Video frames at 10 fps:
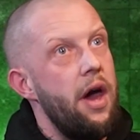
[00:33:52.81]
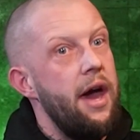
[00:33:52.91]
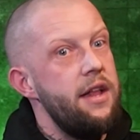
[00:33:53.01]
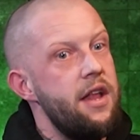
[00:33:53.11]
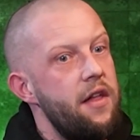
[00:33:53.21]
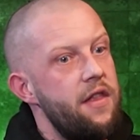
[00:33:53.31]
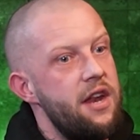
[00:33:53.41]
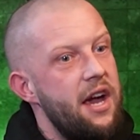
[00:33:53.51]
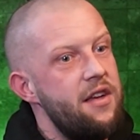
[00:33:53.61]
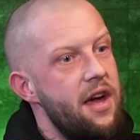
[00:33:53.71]
And the
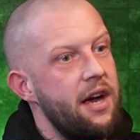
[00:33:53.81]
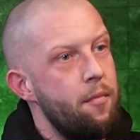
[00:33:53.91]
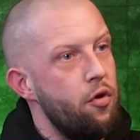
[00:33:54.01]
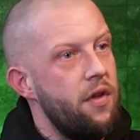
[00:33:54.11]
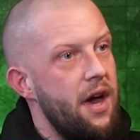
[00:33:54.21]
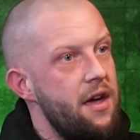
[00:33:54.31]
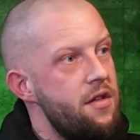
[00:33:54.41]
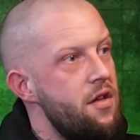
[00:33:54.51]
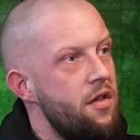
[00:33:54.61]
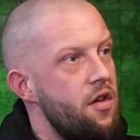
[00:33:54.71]
nice thing about it
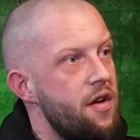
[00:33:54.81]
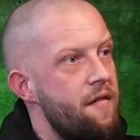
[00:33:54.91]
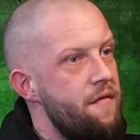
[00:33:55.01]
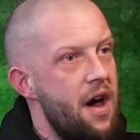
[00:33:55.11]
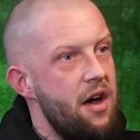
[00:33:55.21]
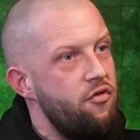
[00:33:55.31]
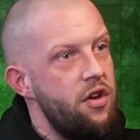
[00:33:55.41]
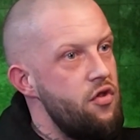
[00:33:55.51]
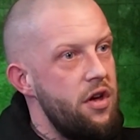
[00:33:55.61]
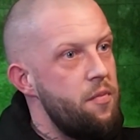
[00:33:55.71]
is there's a vast
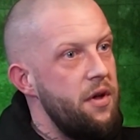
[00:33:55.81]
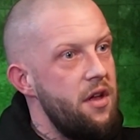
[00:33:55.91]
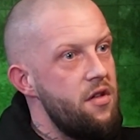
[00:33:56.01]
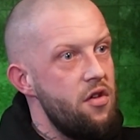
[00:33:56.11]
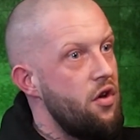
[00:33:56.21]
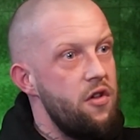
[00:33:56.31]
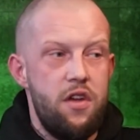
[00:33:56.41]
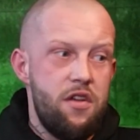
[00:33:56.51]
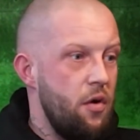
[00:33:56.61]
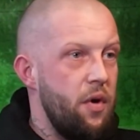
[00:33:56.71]
range of experience. There's cunts
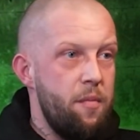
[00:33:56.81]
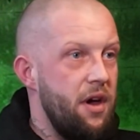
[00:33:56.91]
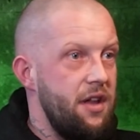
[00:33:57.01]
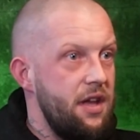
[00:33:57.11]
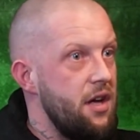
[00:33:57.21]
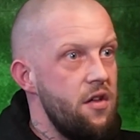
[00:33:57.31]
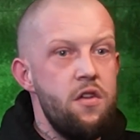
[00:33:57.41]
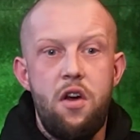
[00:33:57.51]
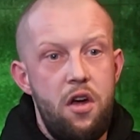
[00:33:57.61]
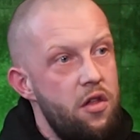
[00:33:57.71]
that are still wet behind the
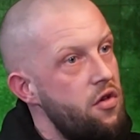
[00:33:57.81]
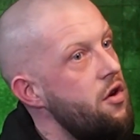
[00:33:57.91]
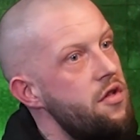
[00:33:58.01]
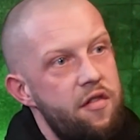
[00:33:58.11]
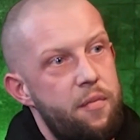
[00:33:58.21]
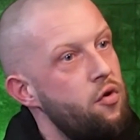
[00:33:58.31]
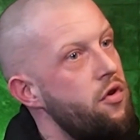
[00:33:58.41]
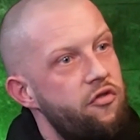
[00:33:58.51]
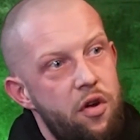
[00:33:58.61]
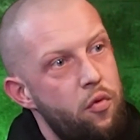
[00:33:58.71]
ears. There's cunts that have been on
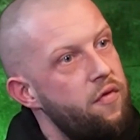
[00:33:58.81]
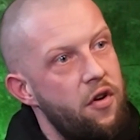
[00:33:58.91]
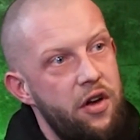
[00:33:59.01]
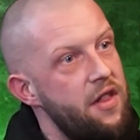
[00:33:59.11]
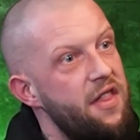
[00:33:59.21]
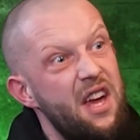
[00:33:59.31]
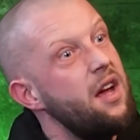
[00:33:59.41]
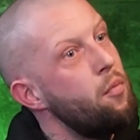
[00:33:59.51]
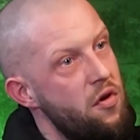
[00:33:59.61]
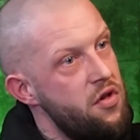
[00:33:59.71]
the treble fucking
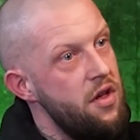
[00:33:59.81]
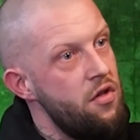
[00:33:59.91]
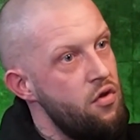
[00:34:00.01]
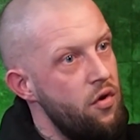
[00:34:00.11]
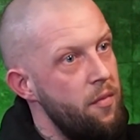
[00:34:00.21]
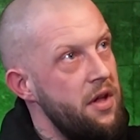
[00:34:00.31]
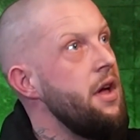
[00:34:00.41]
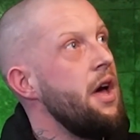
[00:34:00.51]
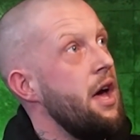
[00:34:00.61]
30 plus years, do you know what I mean?